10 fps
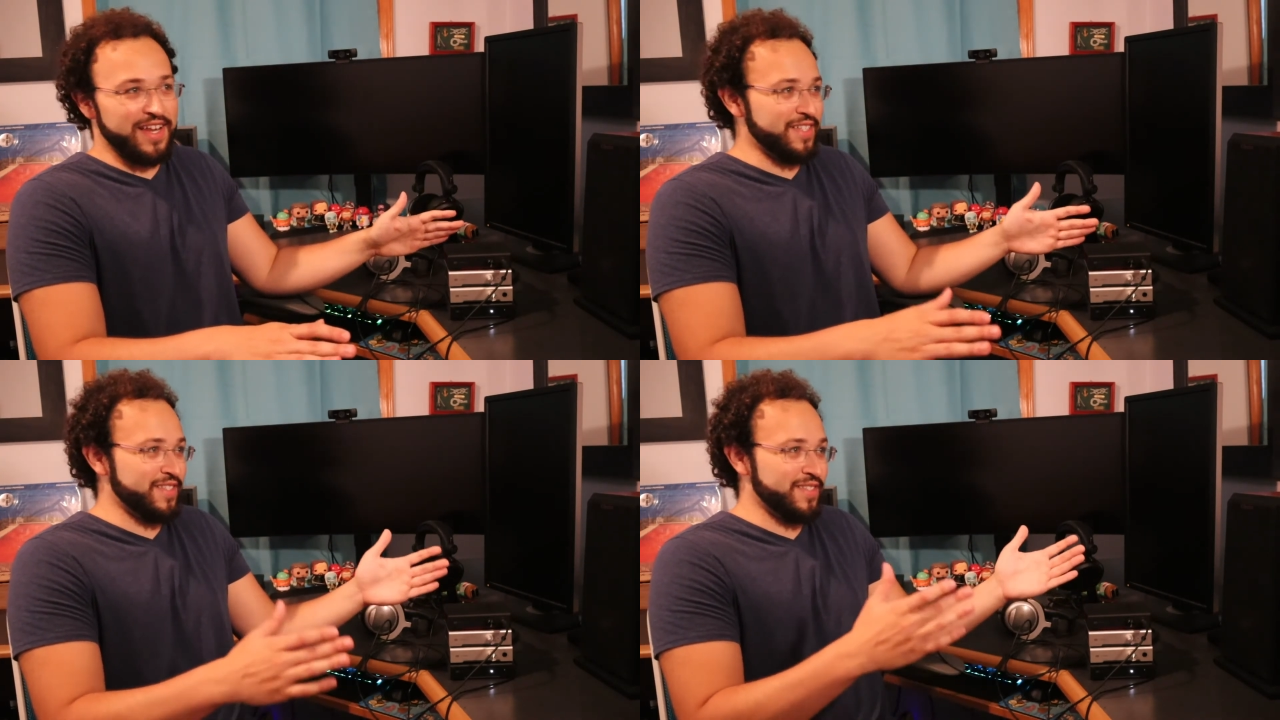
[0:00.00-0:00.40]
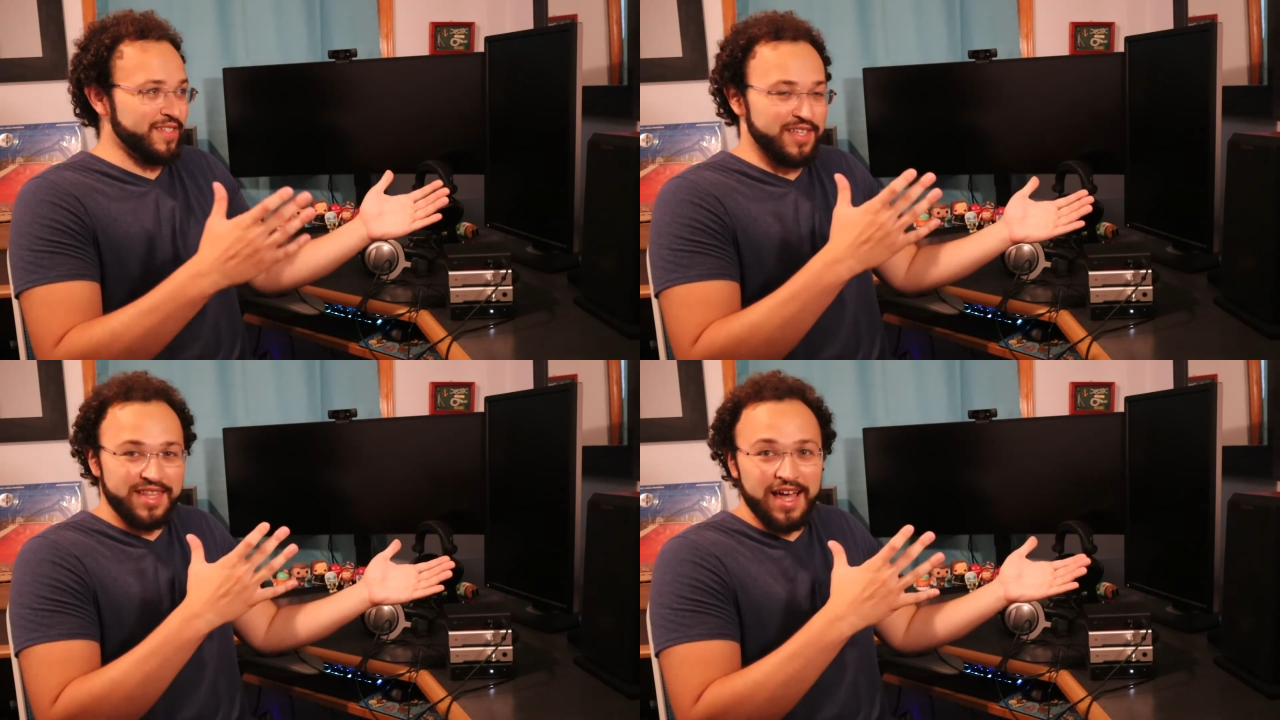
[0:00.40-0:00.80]
and
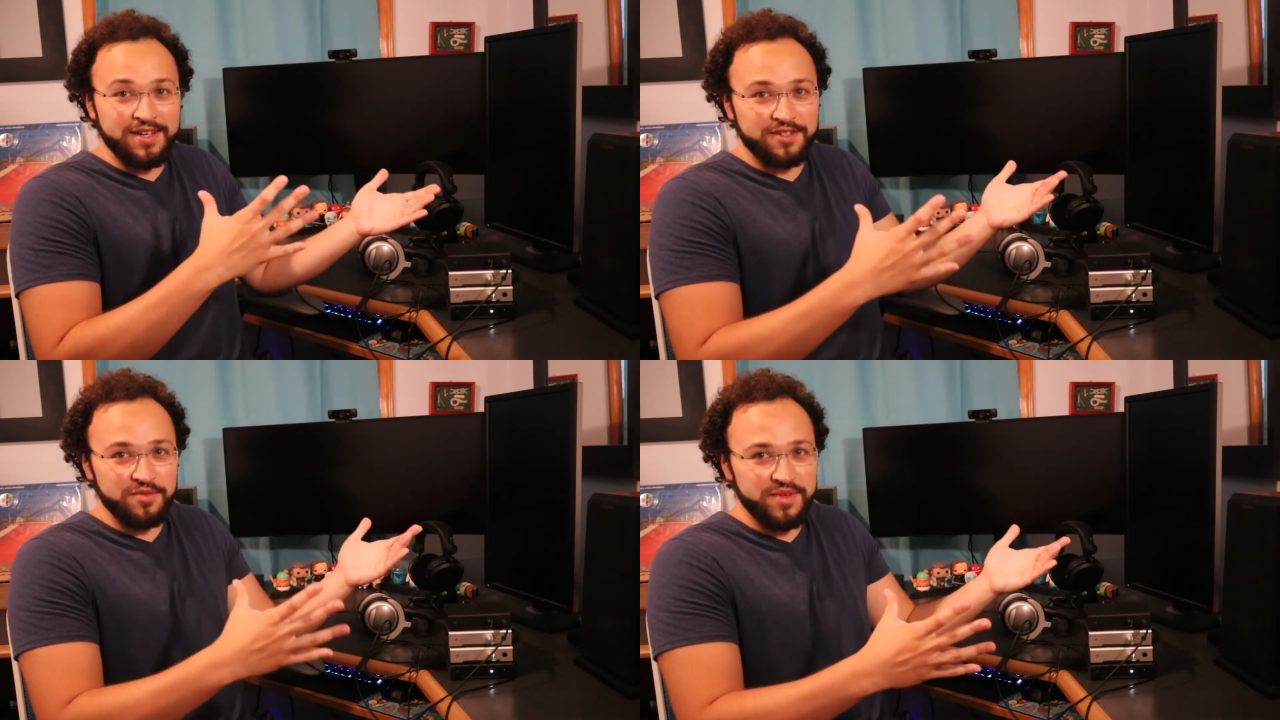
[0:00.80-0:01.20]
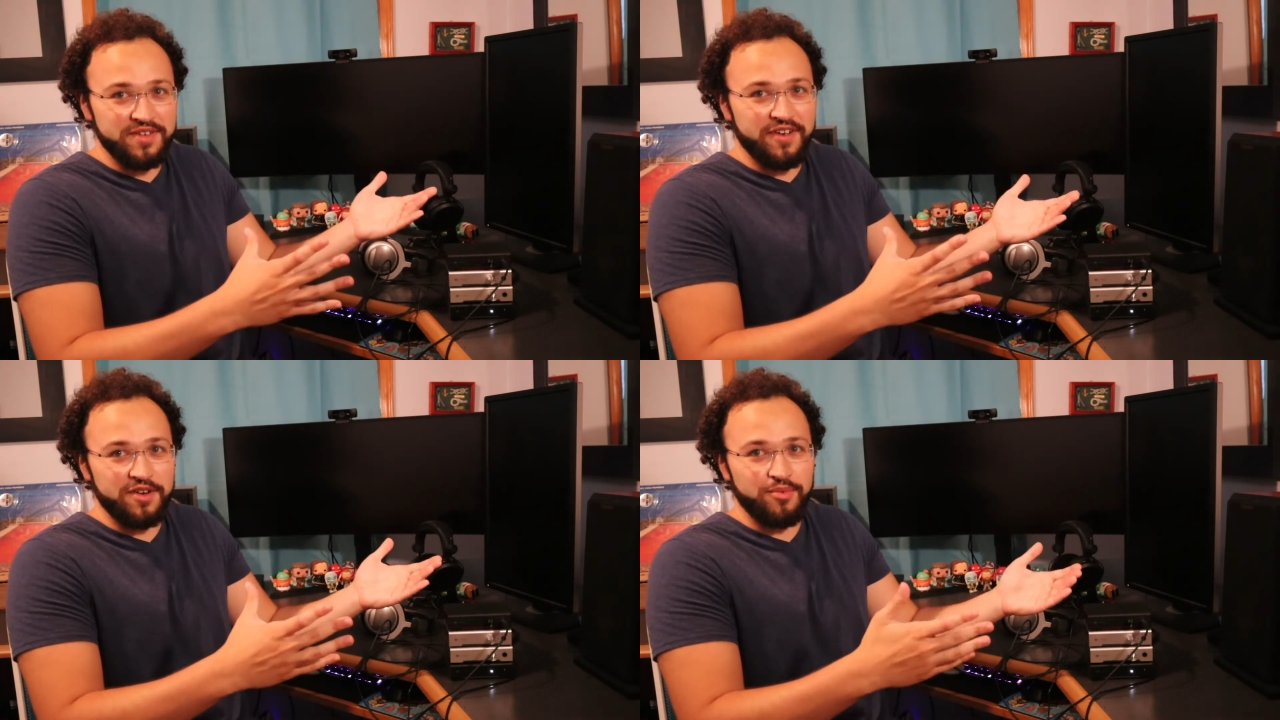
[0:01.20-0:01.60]
that could
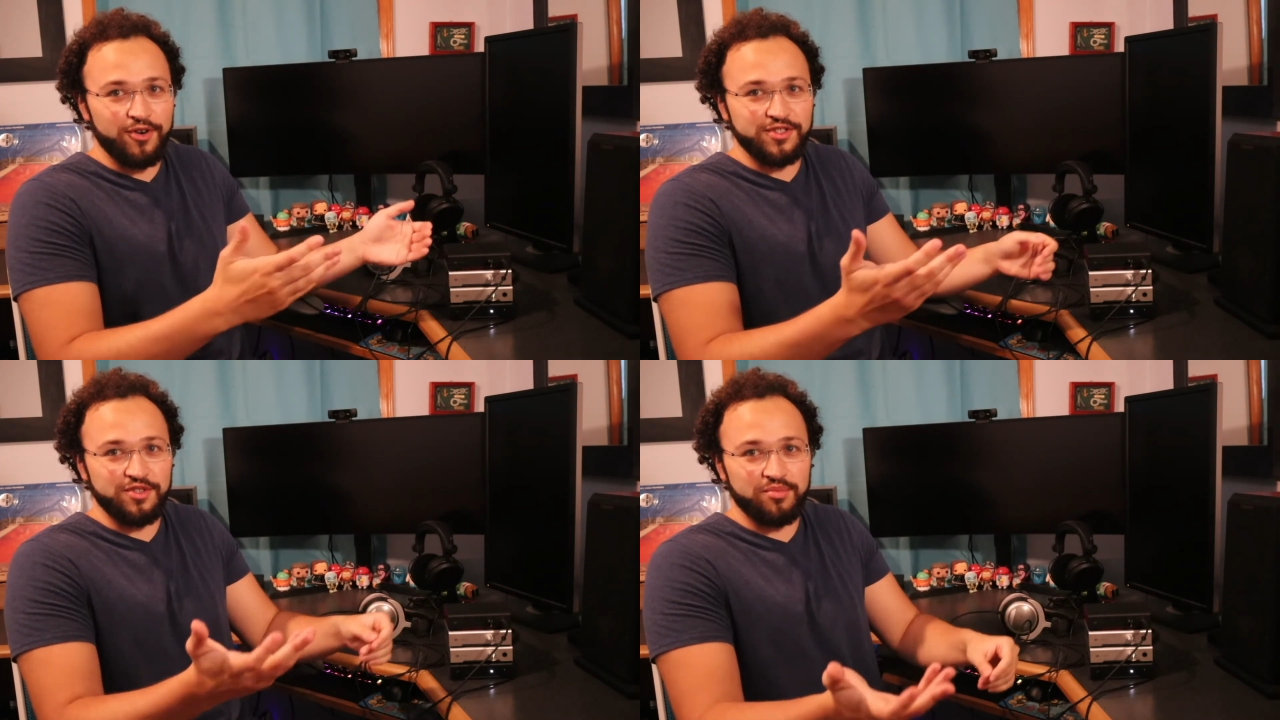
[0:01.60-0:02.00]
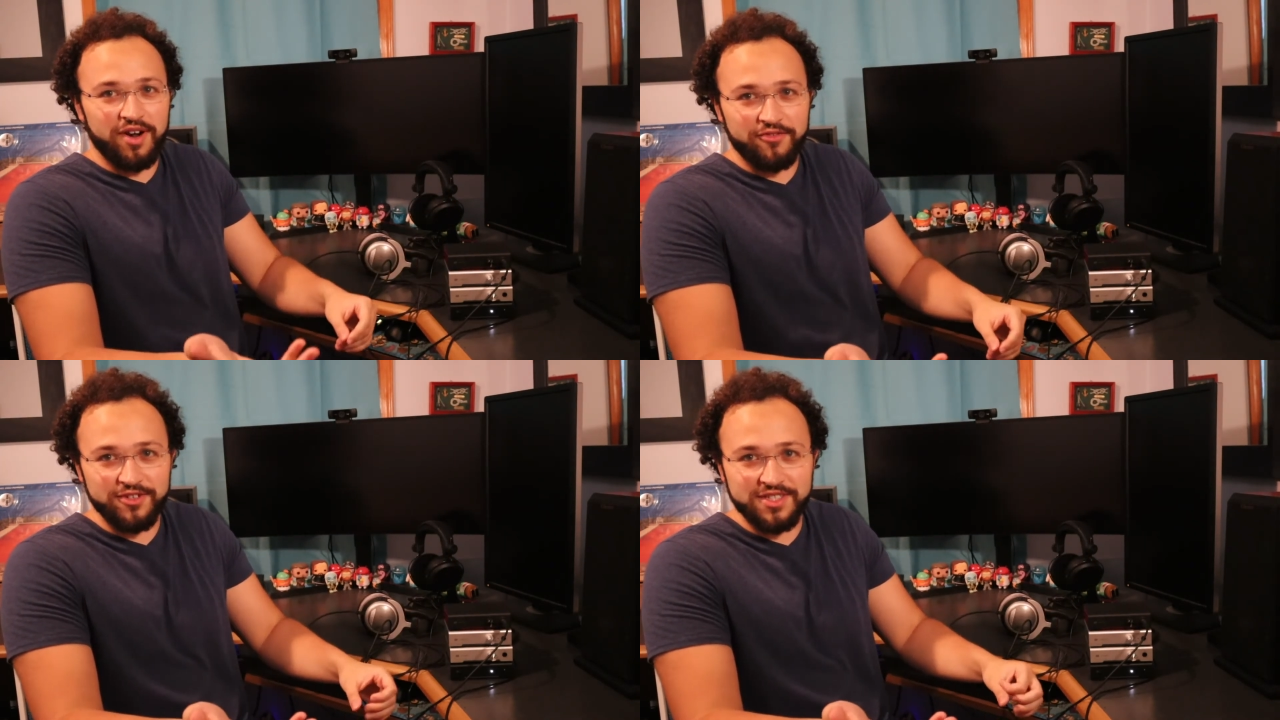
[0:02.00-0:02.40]
be very personal
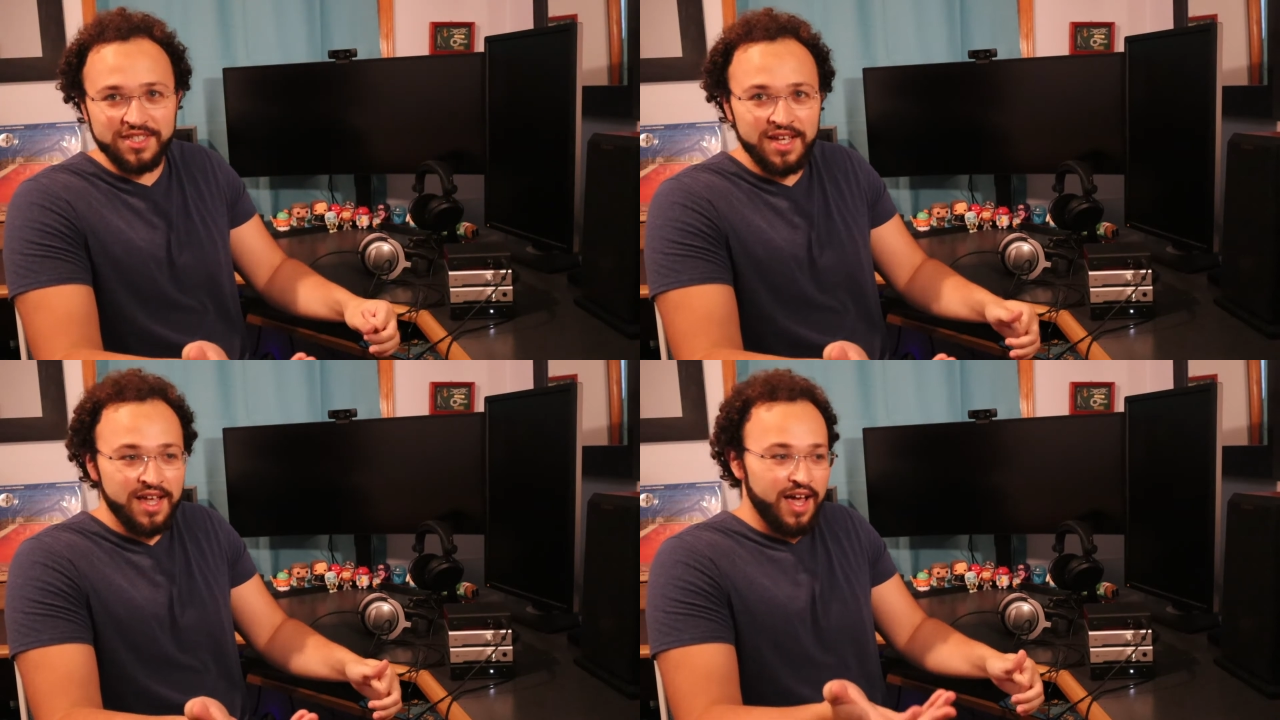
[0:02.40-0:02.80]
preference.